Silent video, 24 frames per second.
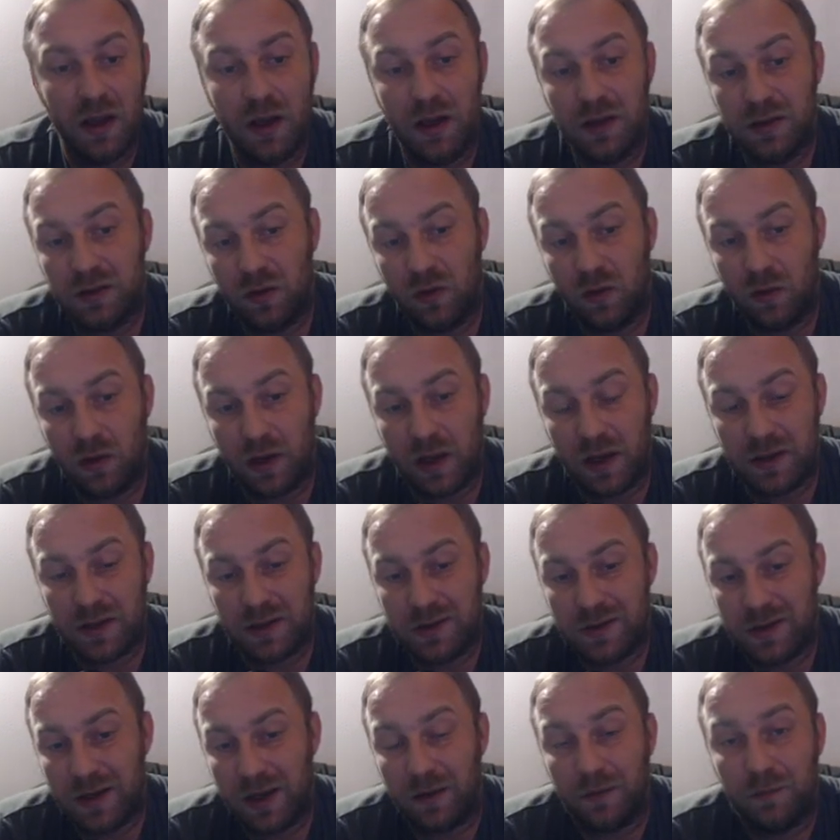So as I
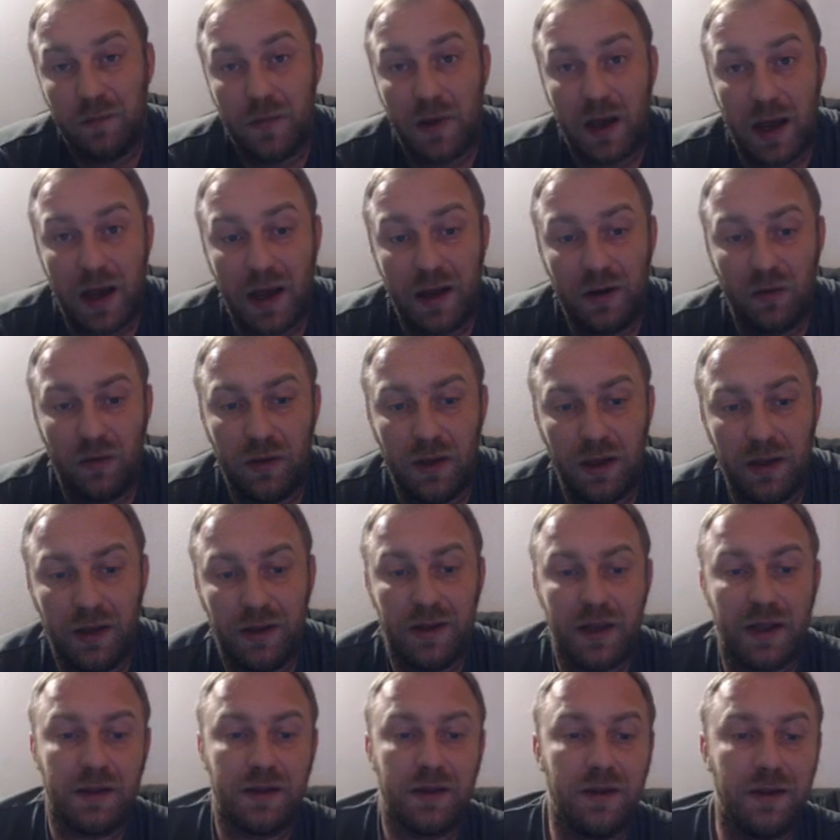said, I don't think
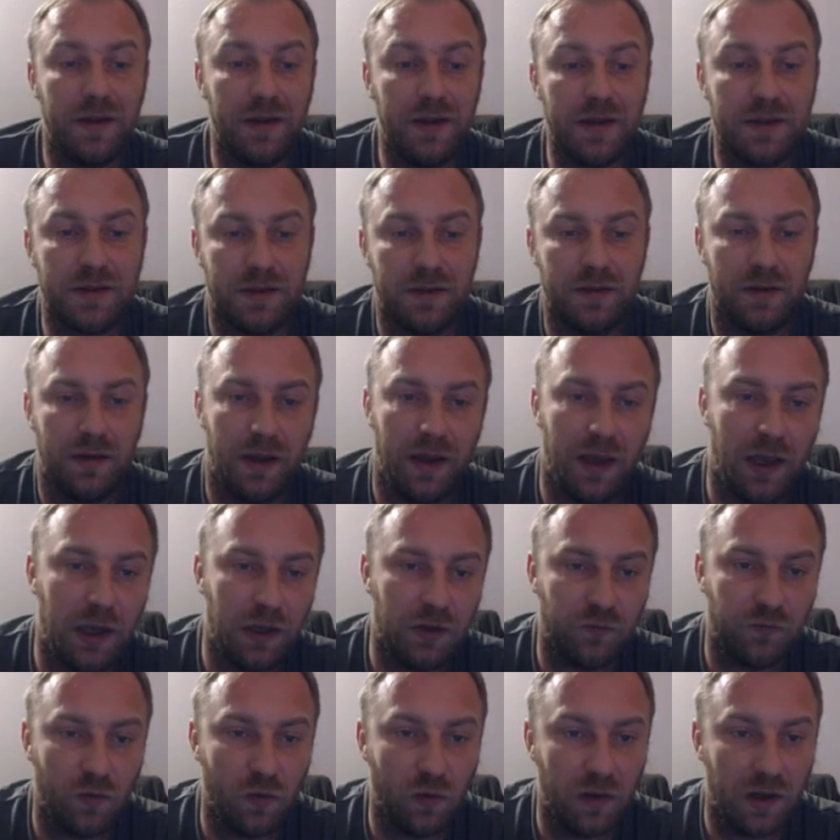that this
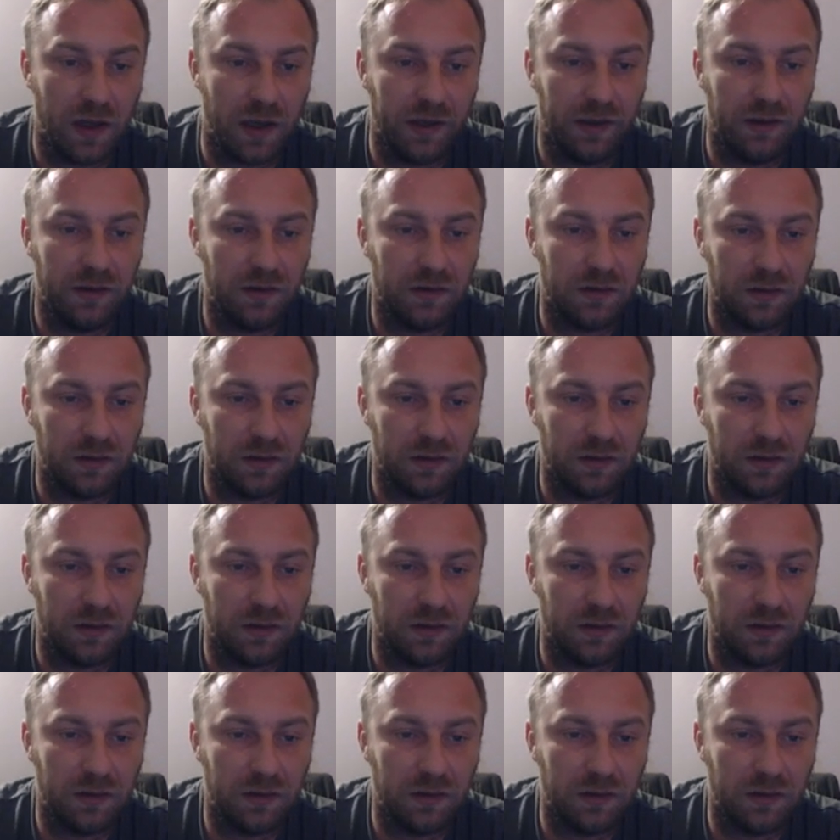h4 line